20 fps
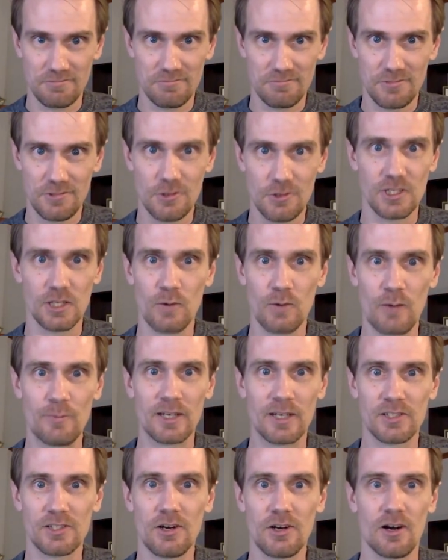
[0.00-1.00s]
using
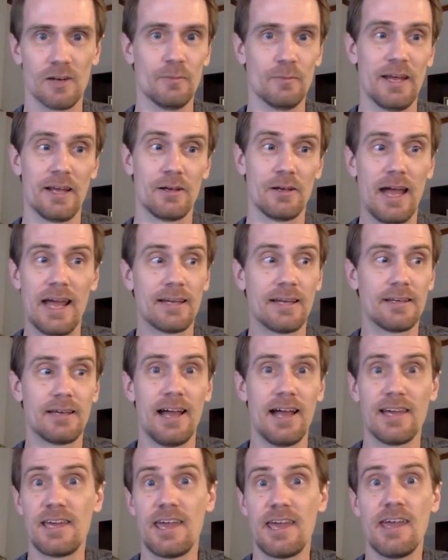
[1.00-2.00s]
WebXR. I'm like,
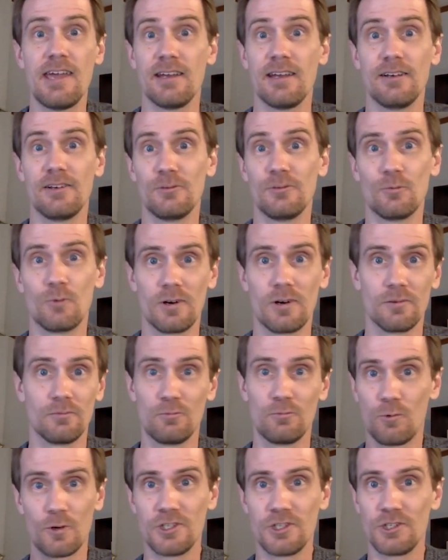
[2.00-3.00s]
I can't.
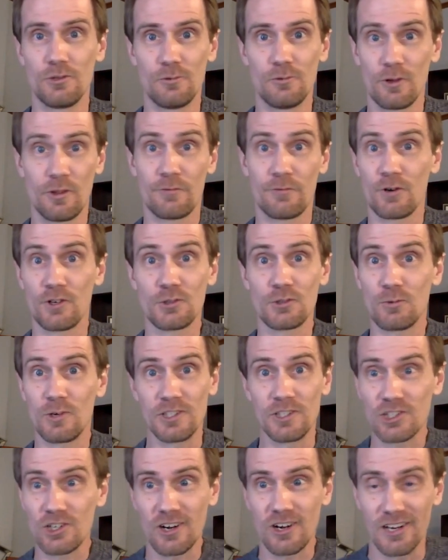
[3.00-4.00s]
We're the first
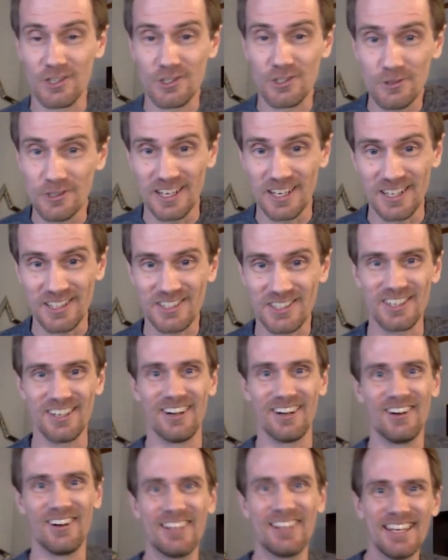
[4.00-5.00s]
ones trying to do this, you
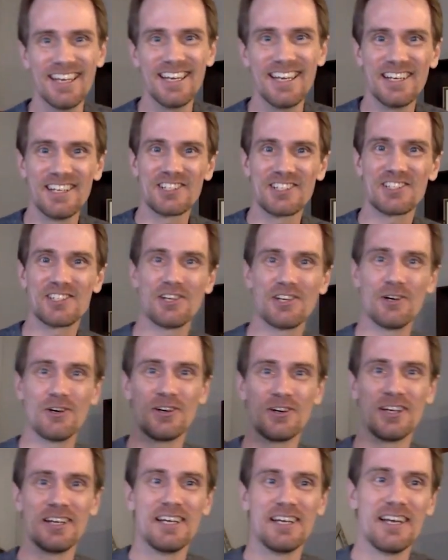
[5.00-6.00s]
know.
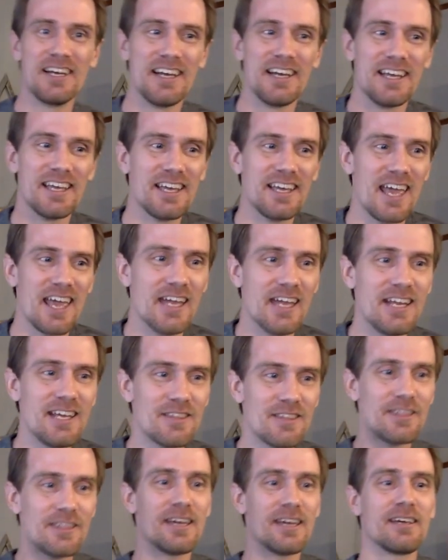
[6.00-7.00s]
So
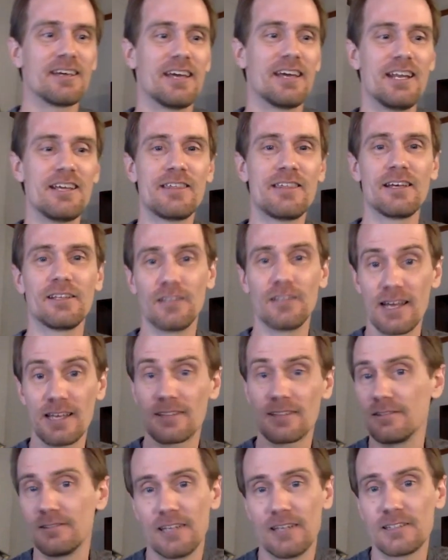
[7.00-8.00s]
anything
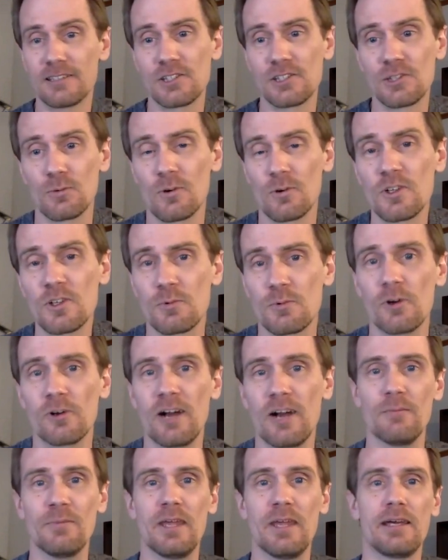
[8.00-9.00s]
like this awards
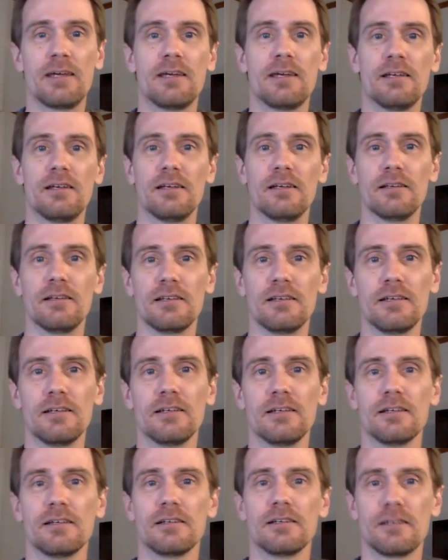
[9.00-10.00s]
program that can
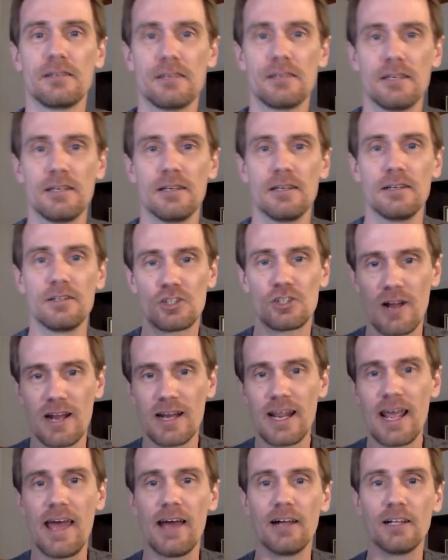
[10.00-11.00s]
try
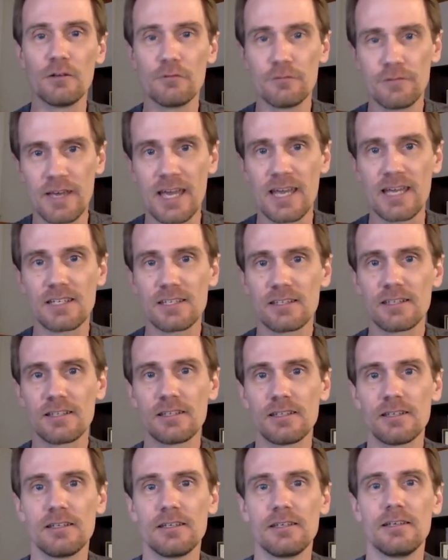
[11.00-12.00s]
to elevate
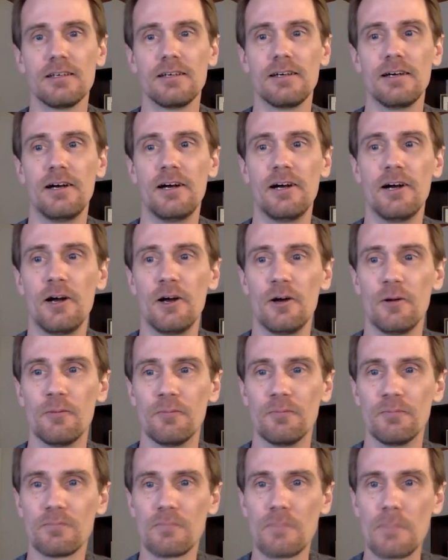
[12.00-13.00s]

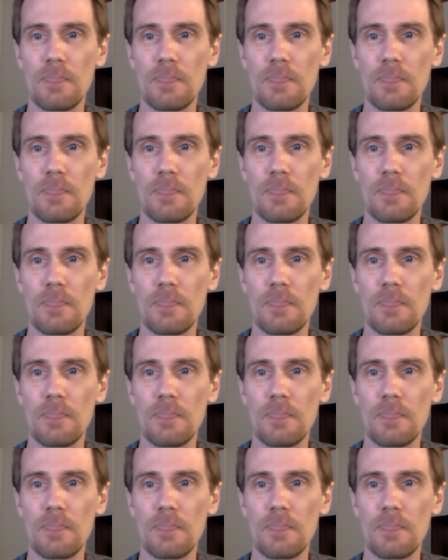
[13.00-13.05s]
in